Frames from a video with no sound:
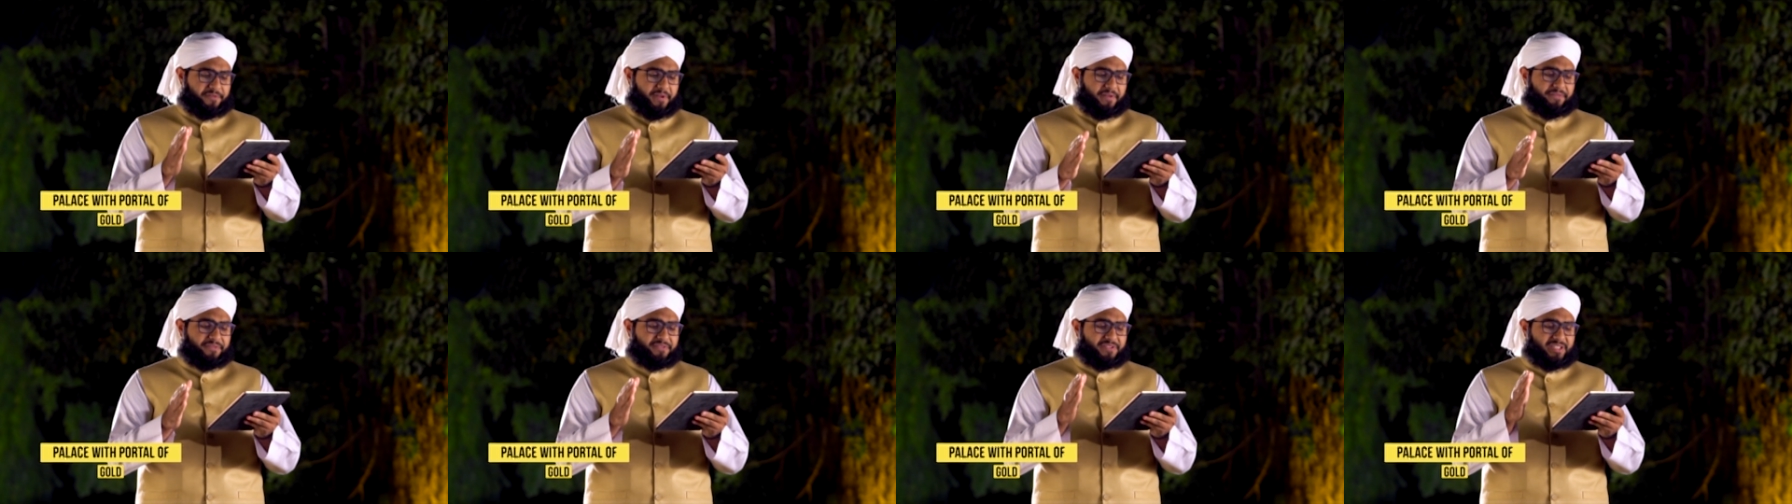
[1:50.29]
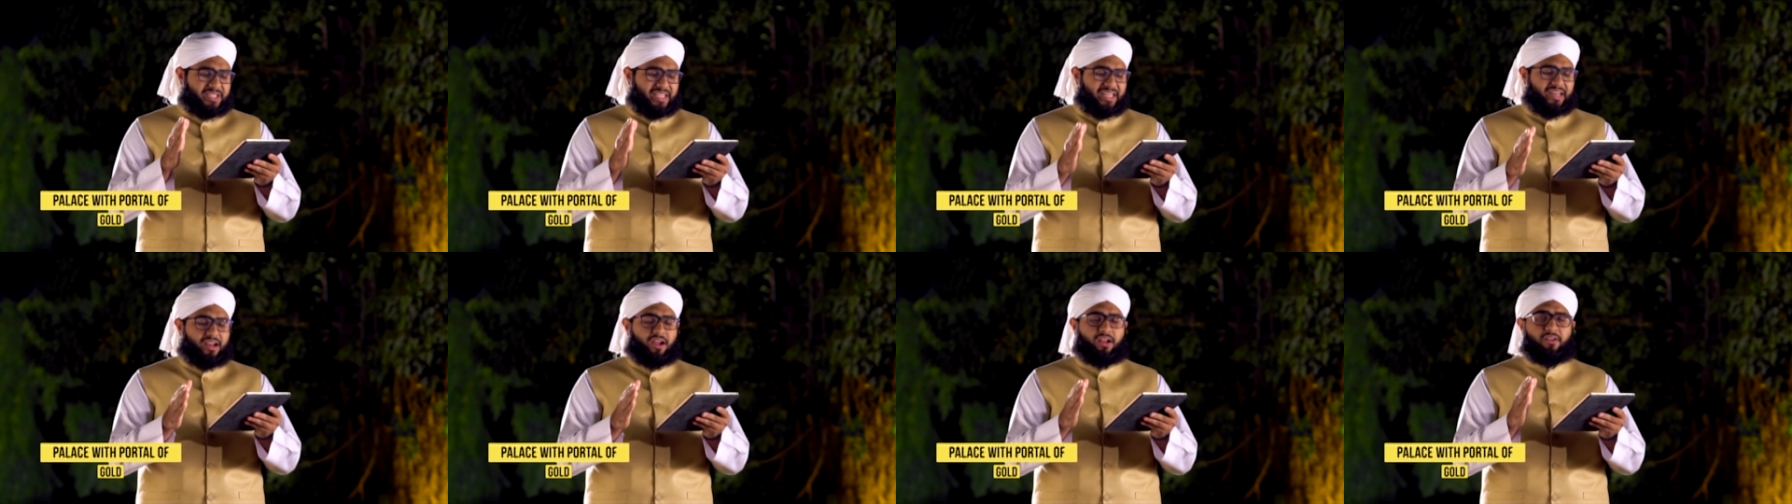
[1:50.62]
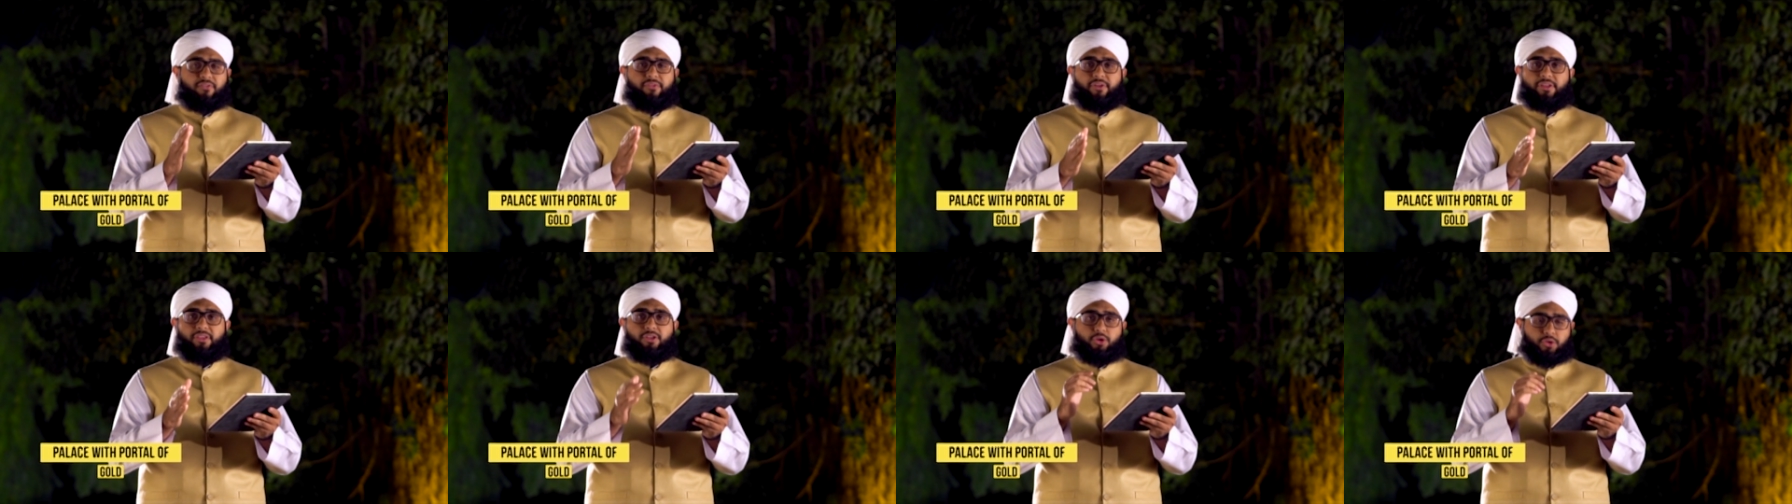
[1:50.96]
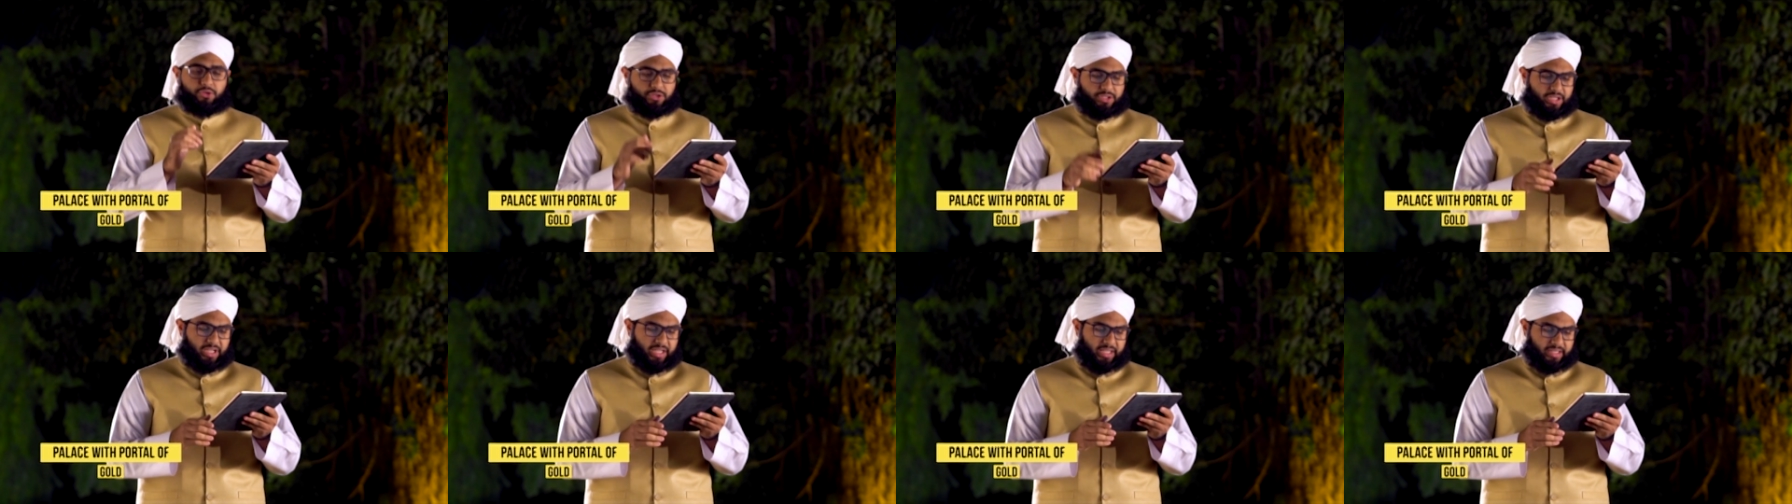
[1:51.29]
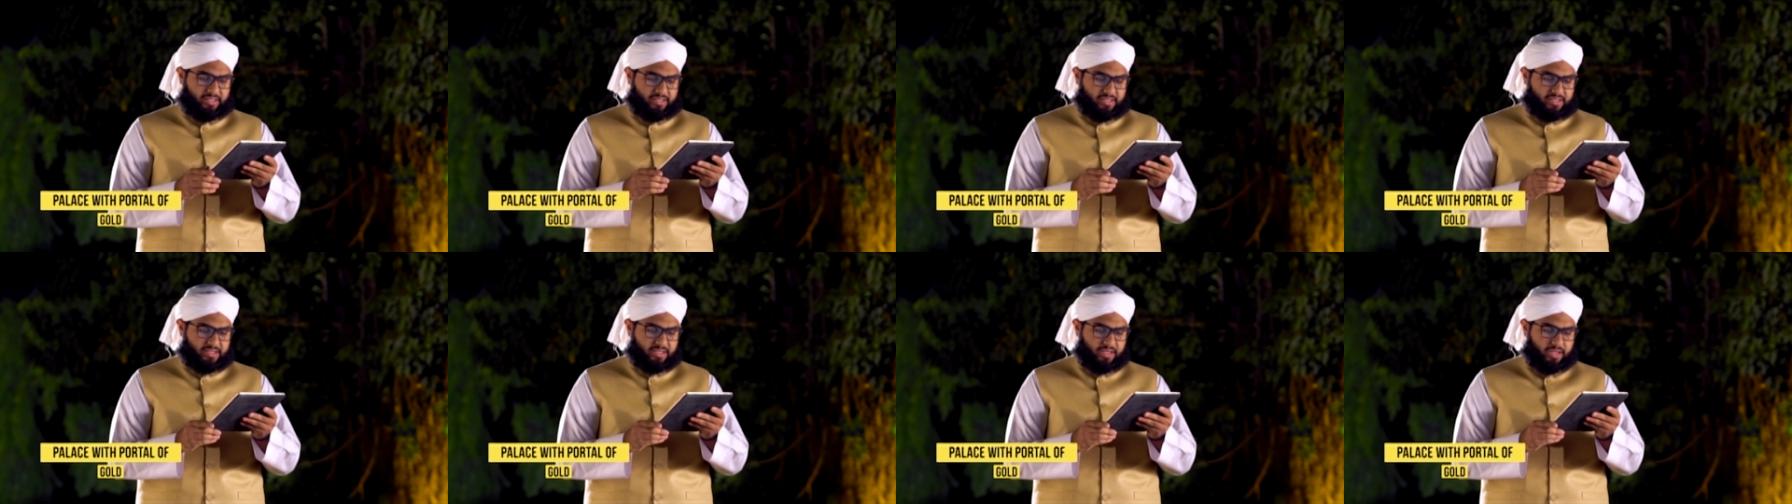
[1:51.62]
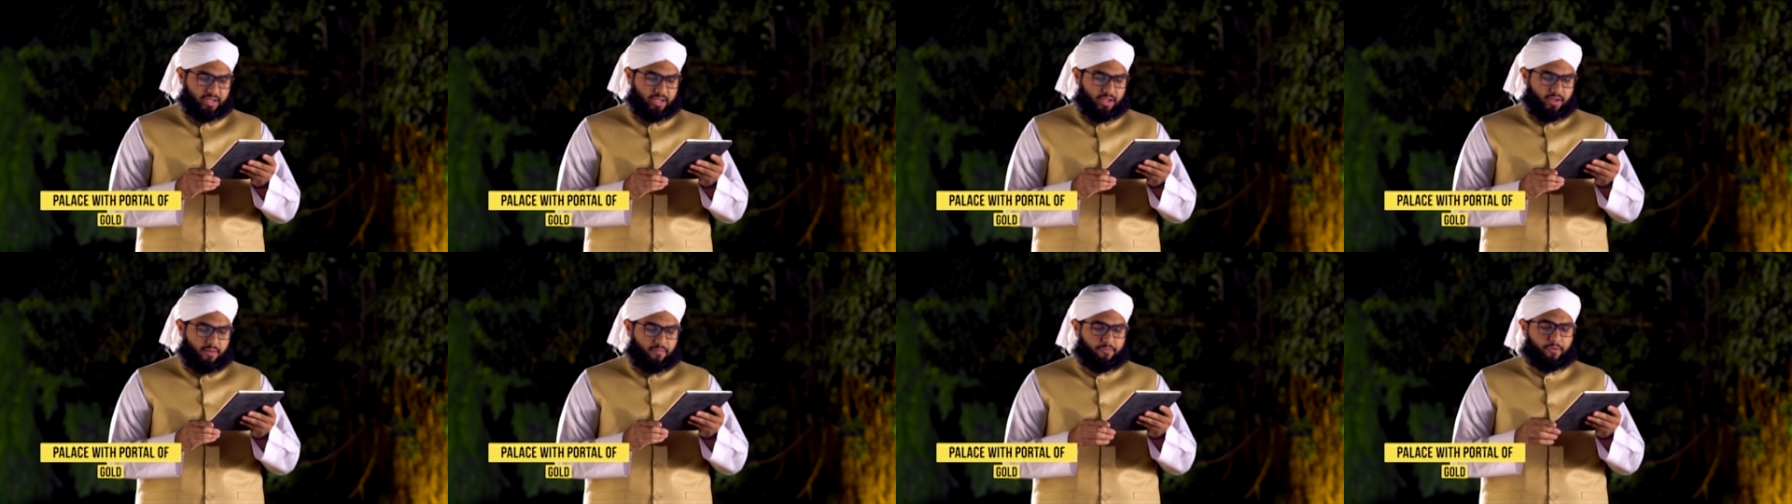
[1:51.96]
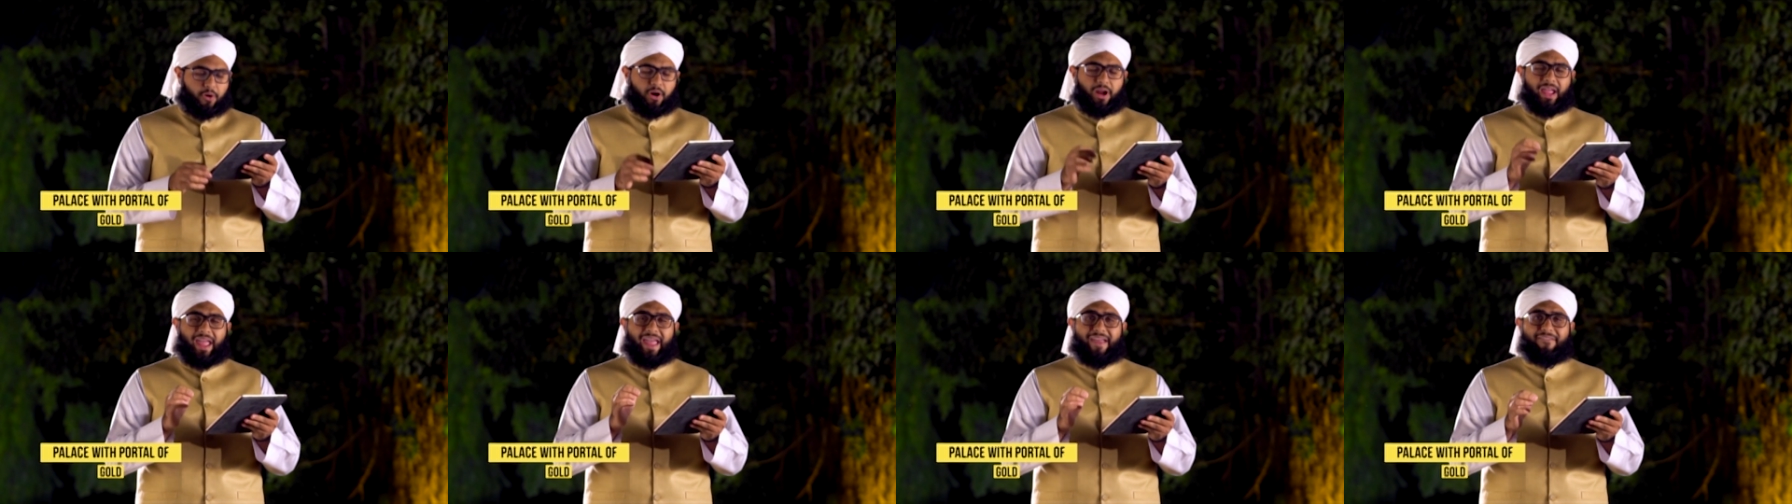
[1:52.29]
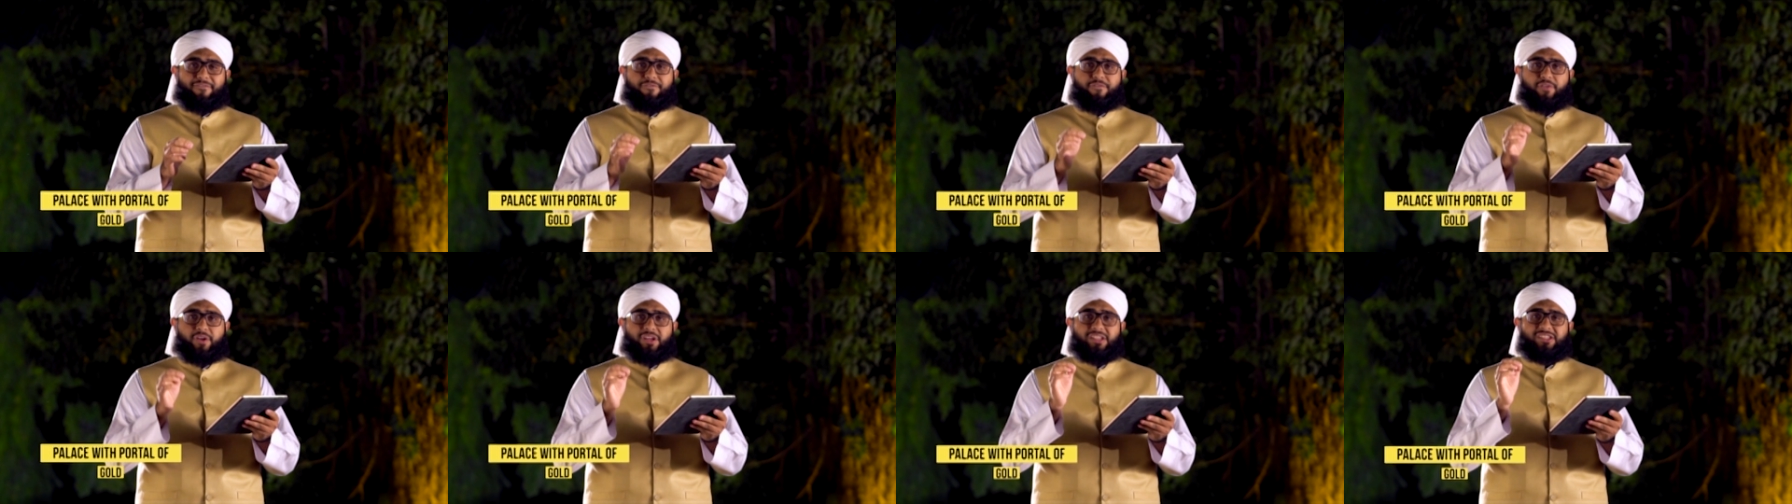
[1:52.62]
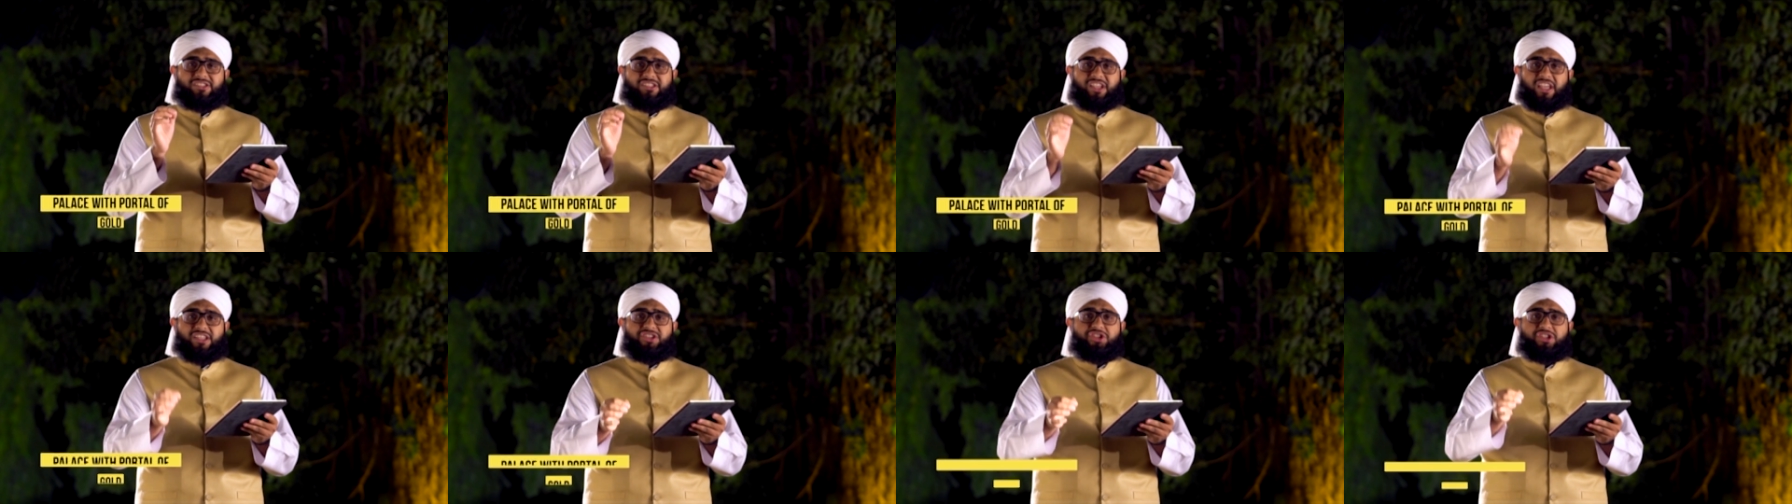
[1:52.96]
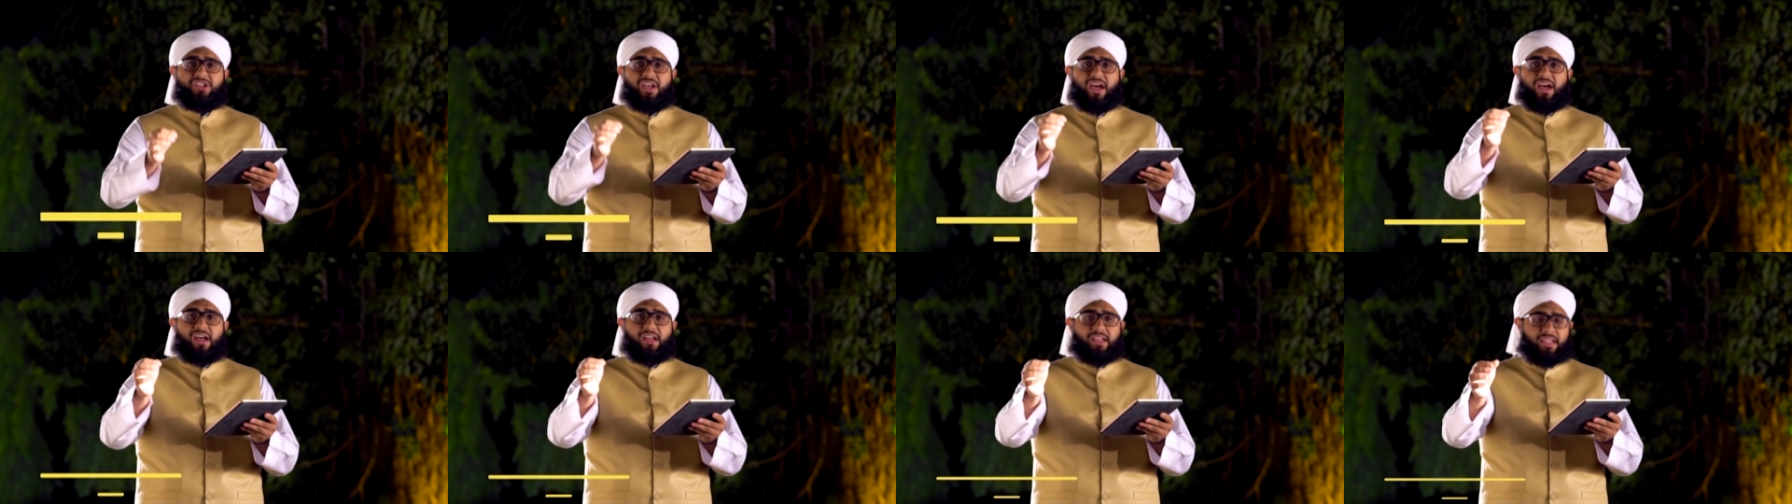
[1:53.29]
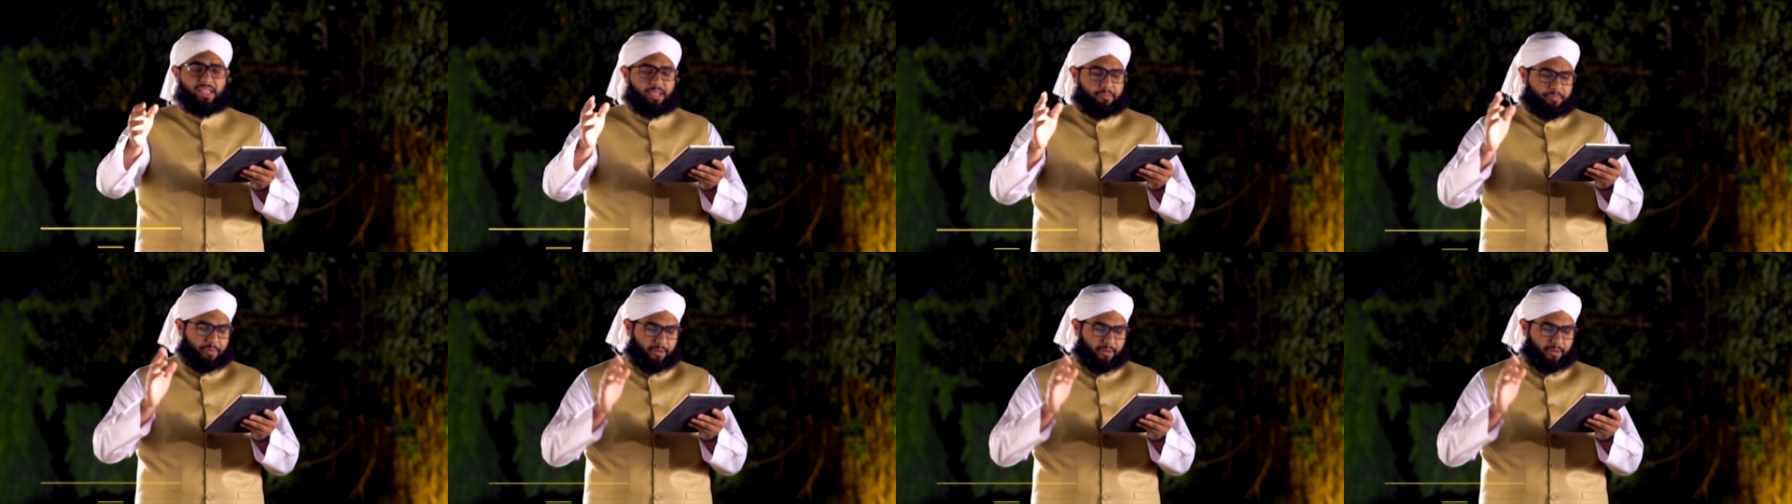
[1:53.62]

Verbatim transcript: 1500 good deeds for every sajda he